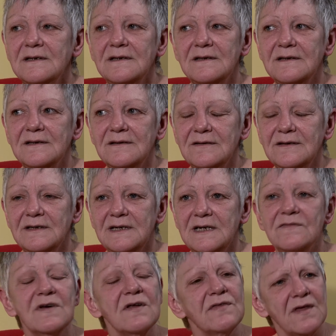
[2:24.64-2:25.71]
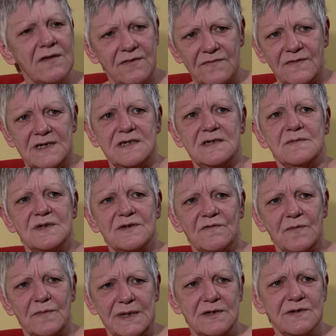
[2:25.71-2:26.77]
Even if they're the victims
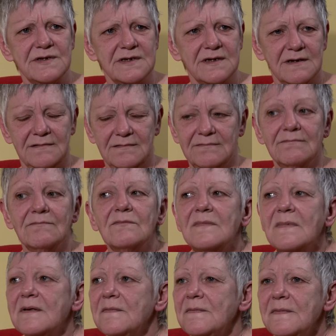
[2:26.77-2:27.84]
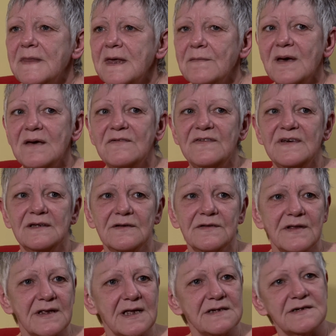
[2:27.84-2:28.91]
of abuse, they may feel
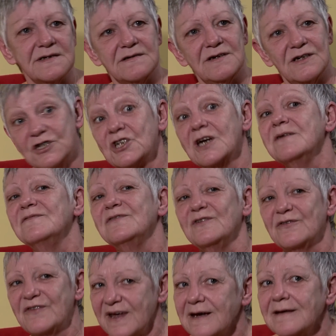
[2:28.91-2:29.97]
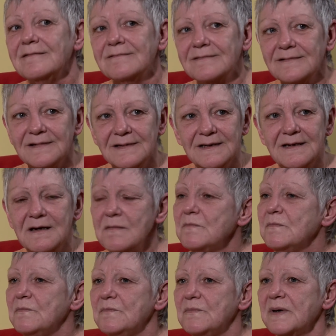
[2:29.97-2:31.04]
that that's a shameful thing,
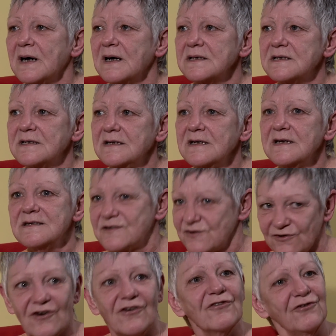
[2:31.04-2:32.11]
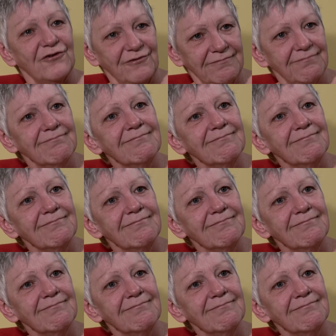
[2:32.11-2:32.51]
but it's not.